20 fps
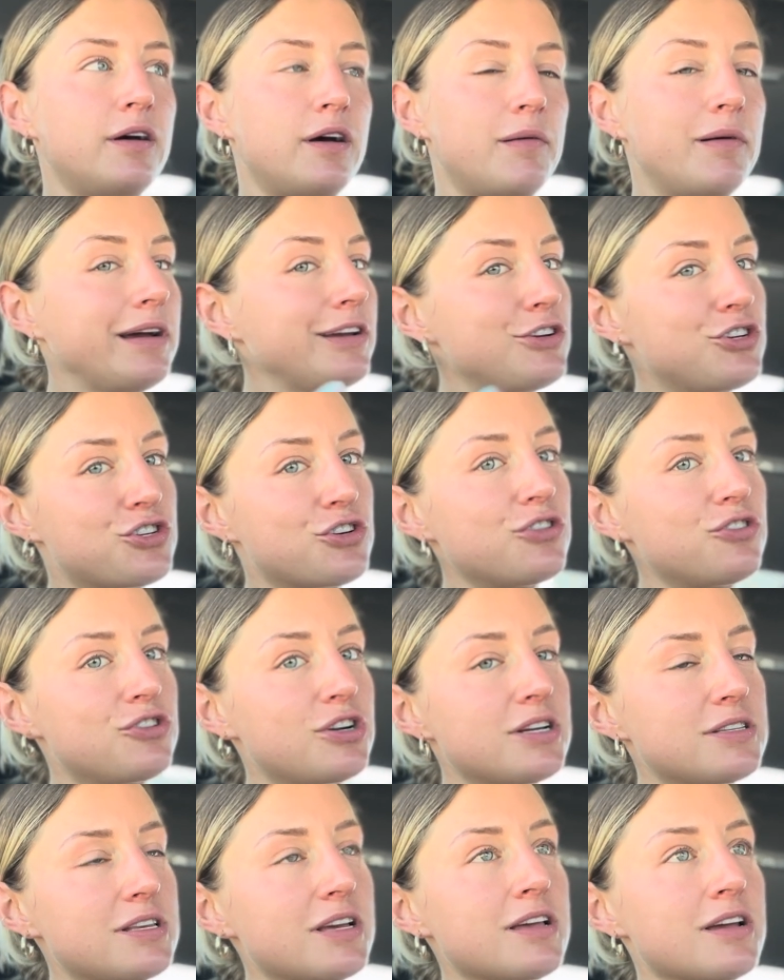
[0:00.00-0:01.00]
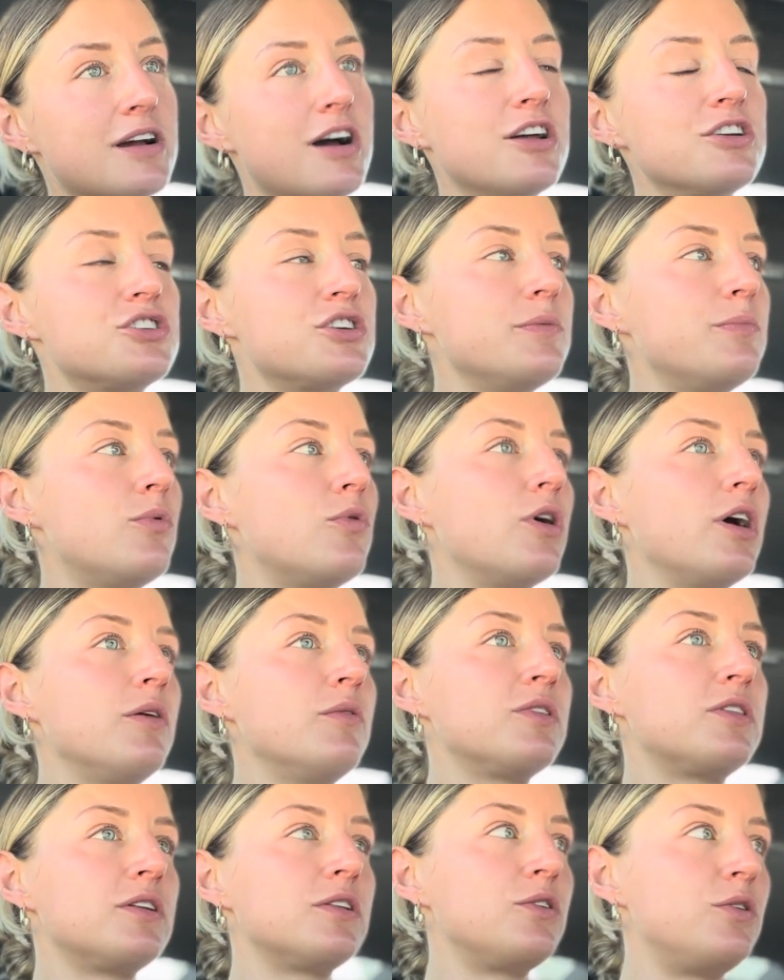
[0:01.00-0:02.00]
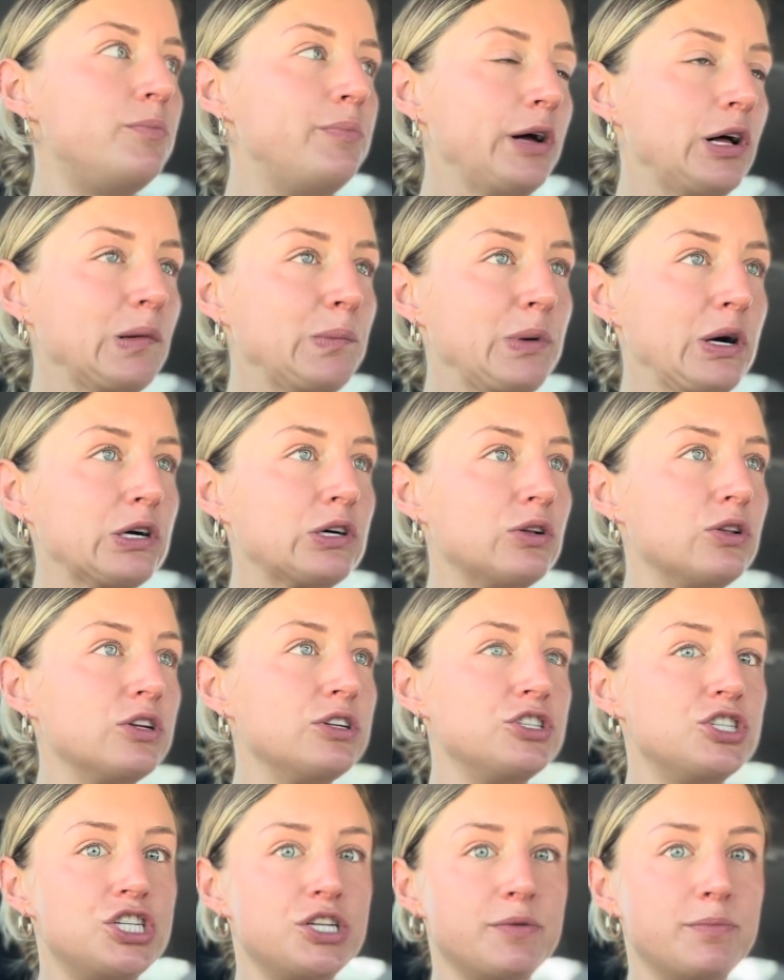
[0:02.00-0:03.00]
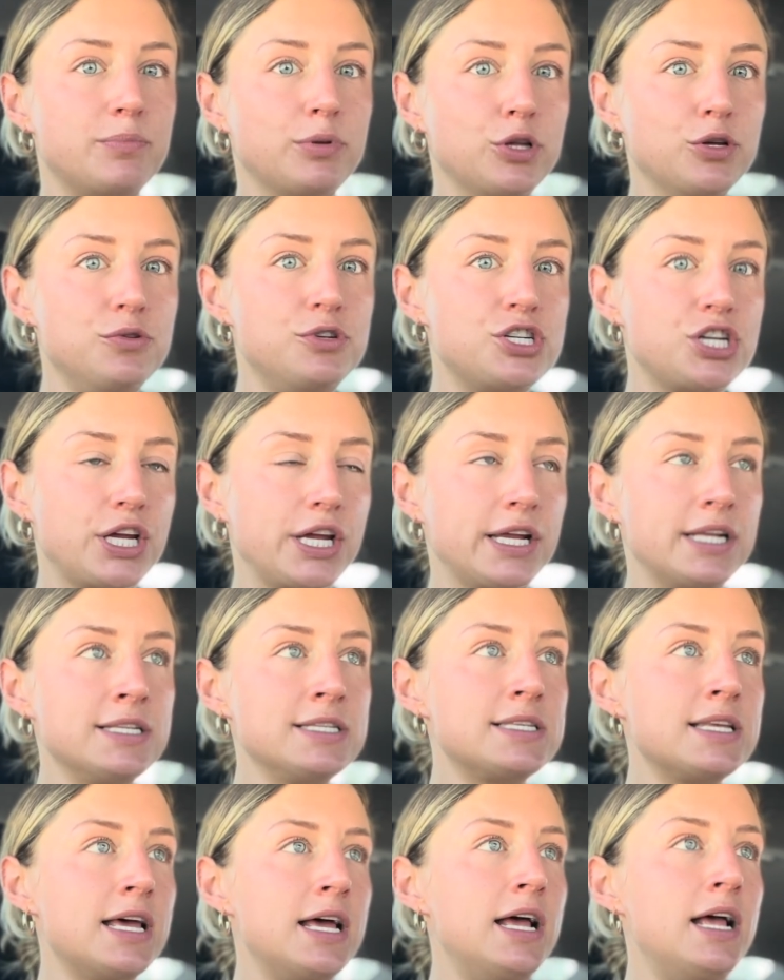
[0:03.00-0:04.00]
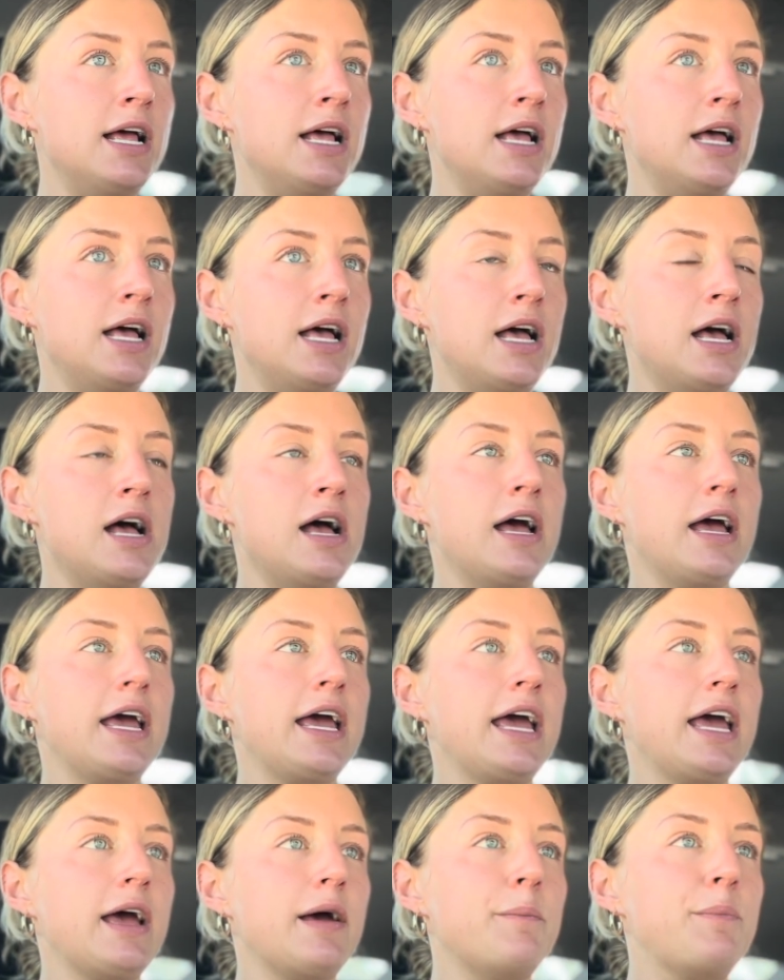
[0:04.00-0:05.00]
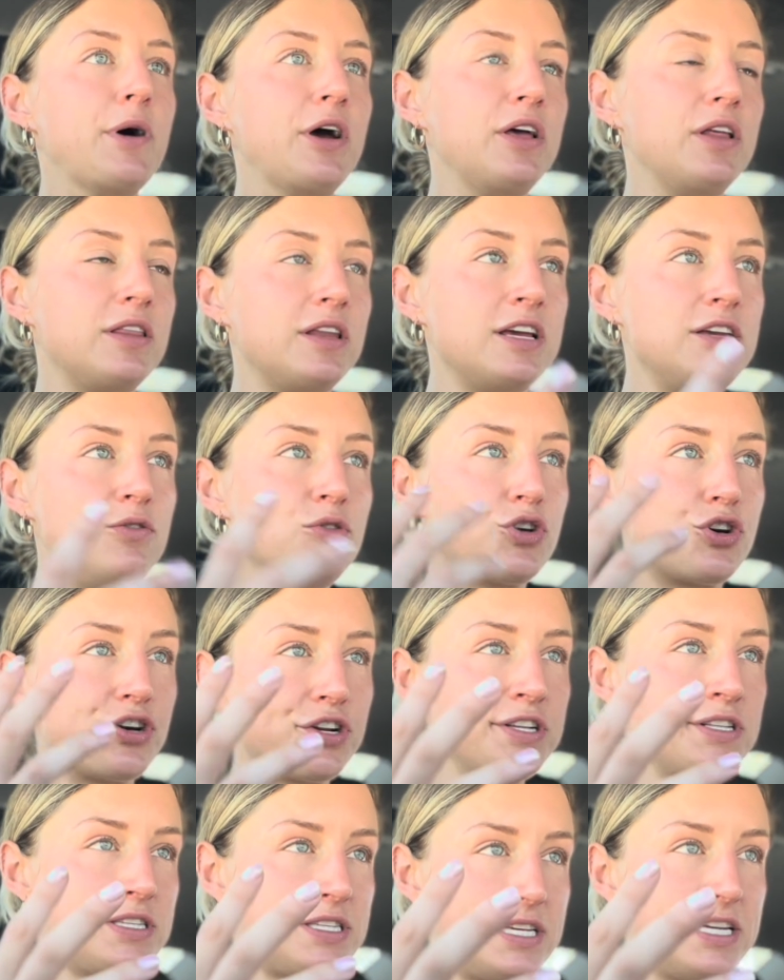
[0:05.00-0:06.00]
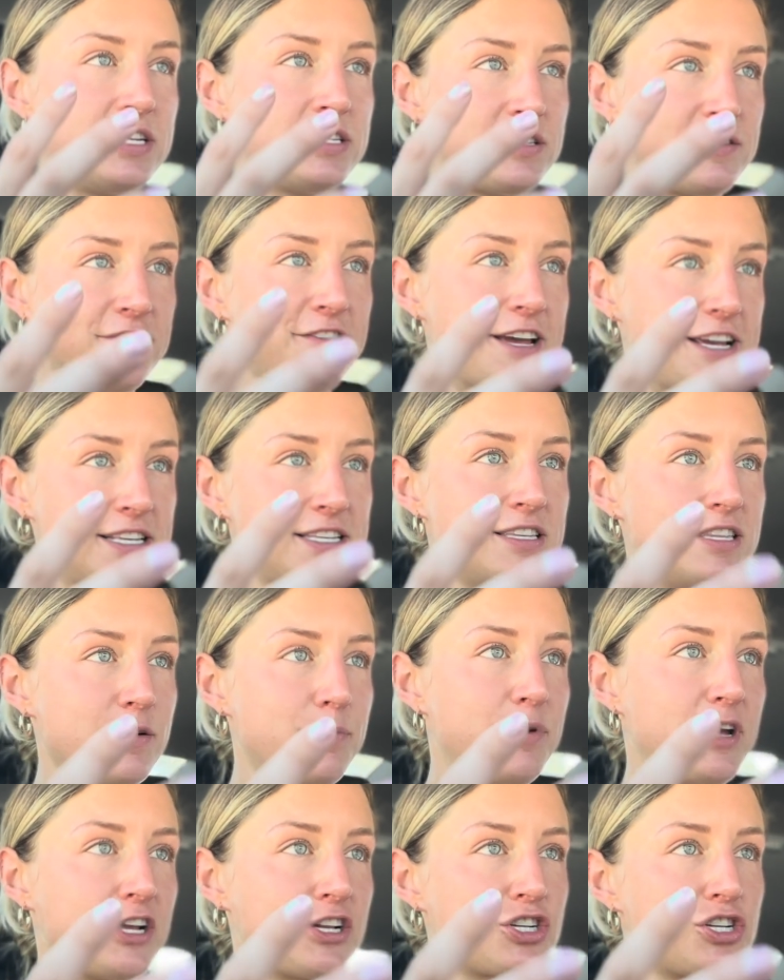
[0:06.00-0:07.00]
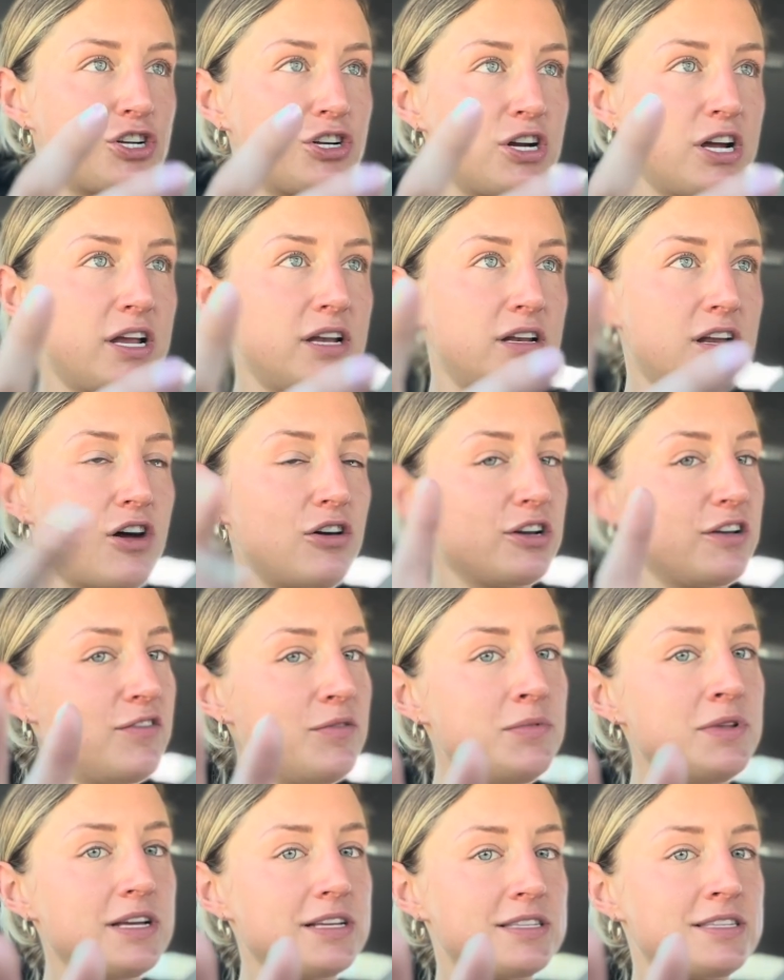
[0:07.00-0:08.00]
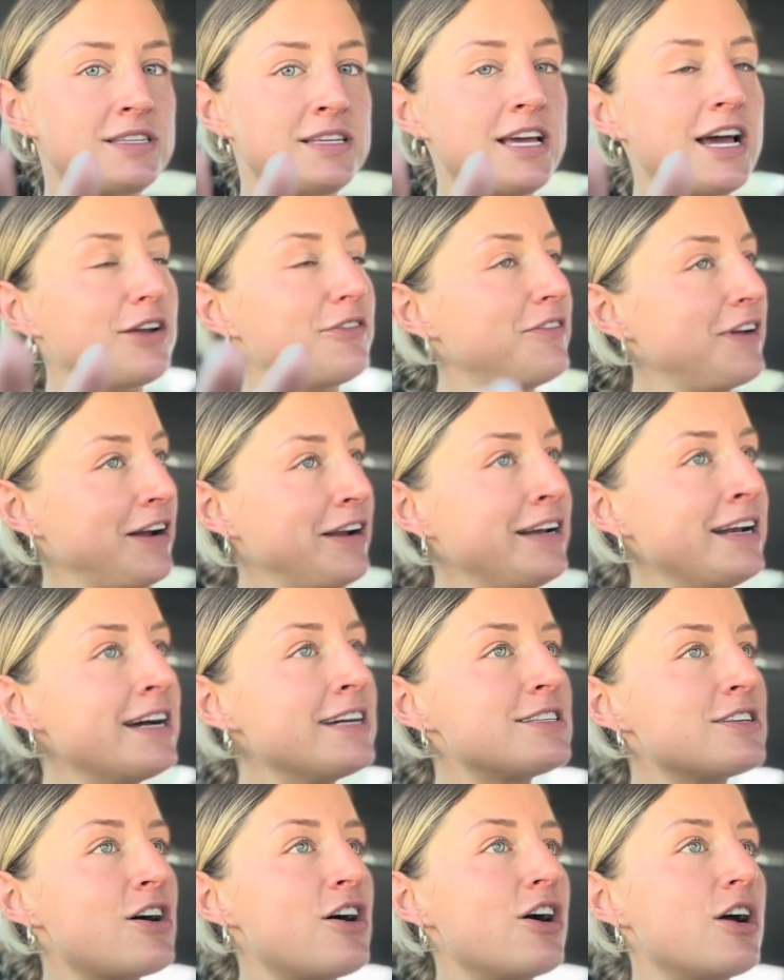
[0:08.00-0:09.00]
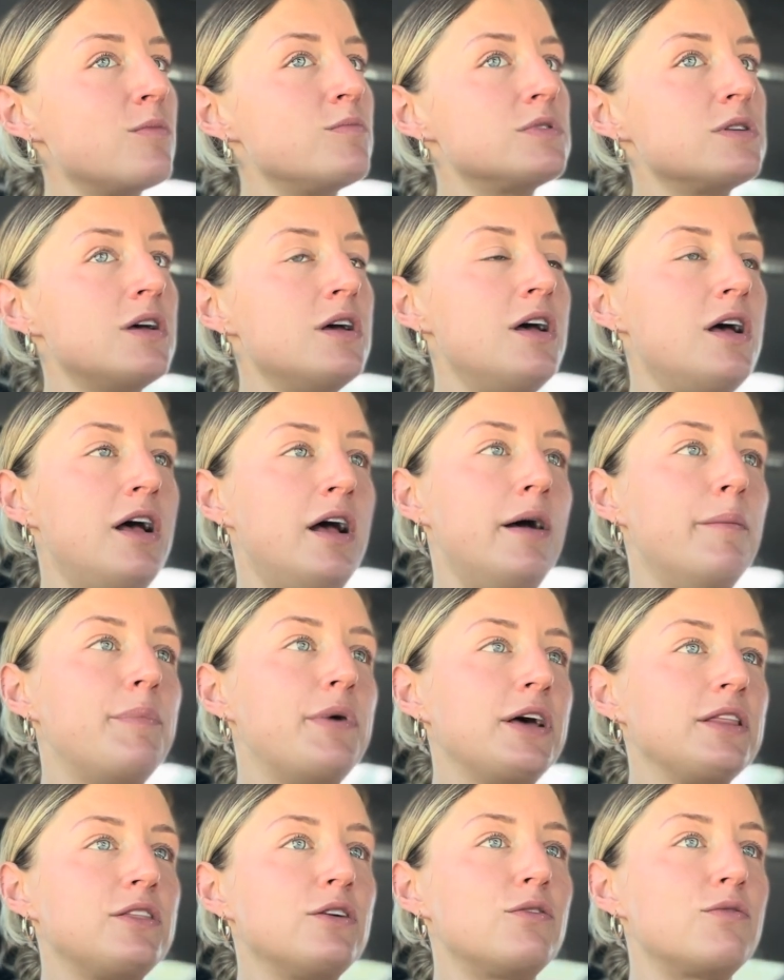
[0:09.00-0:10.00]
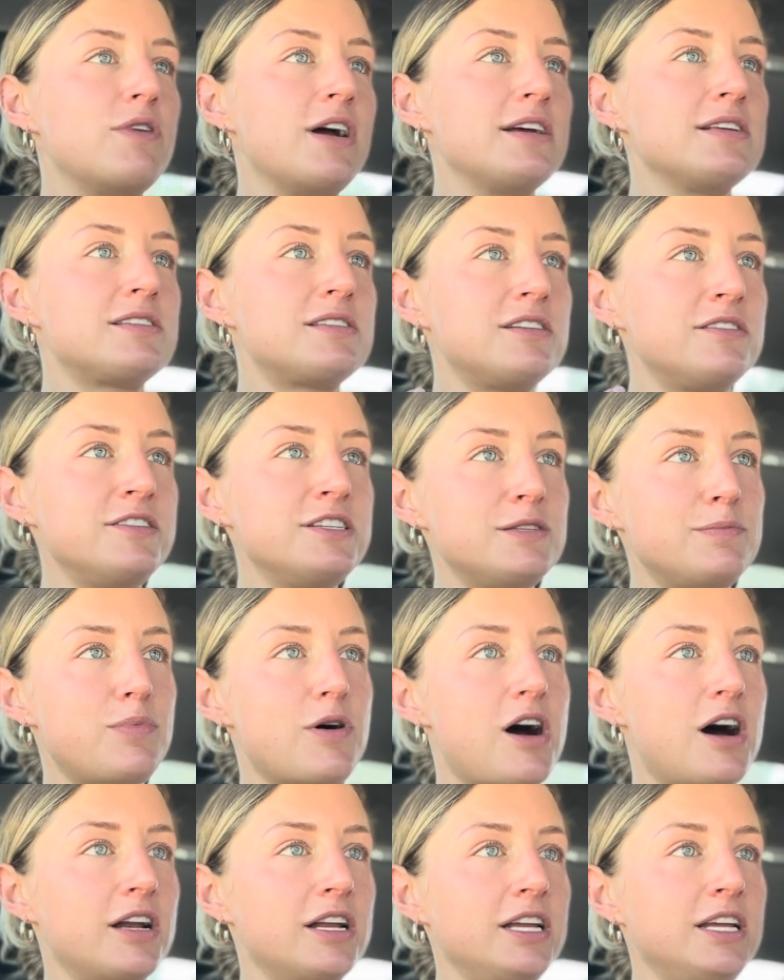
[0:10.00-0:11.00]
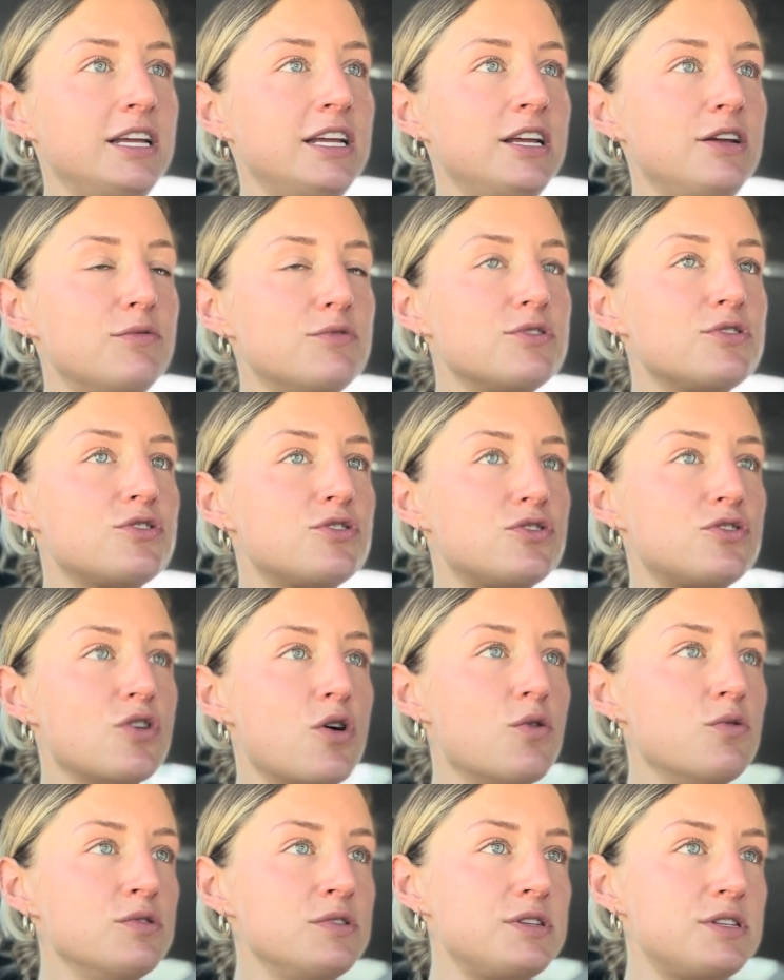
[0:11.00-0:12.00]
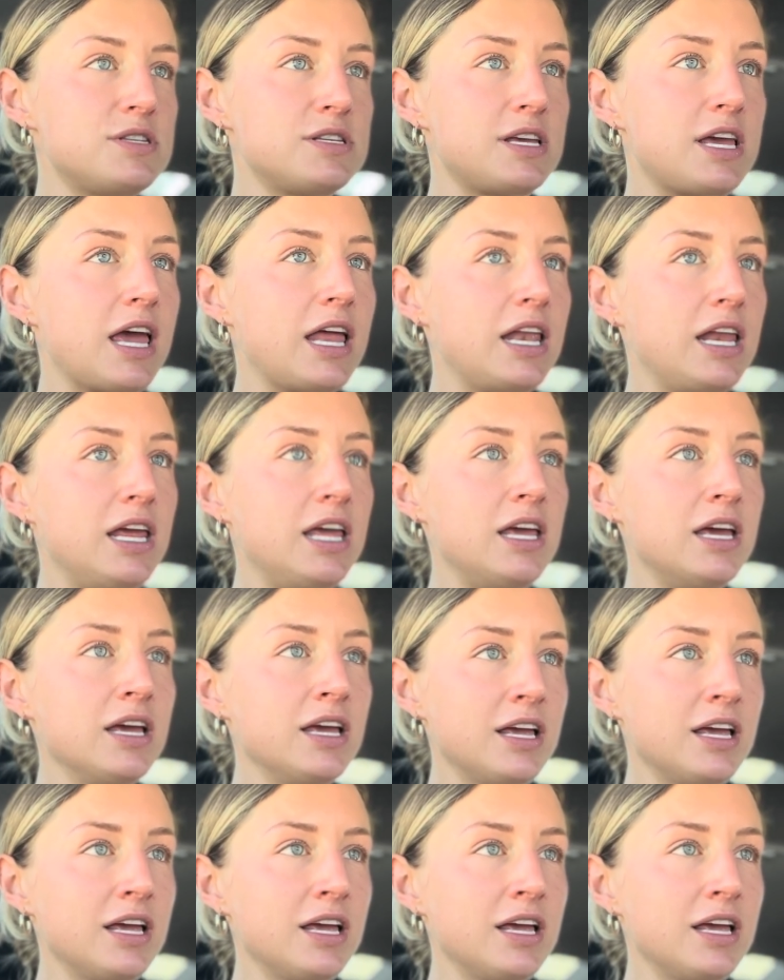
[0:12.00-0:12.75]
You sure dressed like a country boy with a little belt buckle and blue jeans. But you couldn't see his face in the picture, and I'll give him this, he had very nice arms. But the rest of his body, he was so skinny.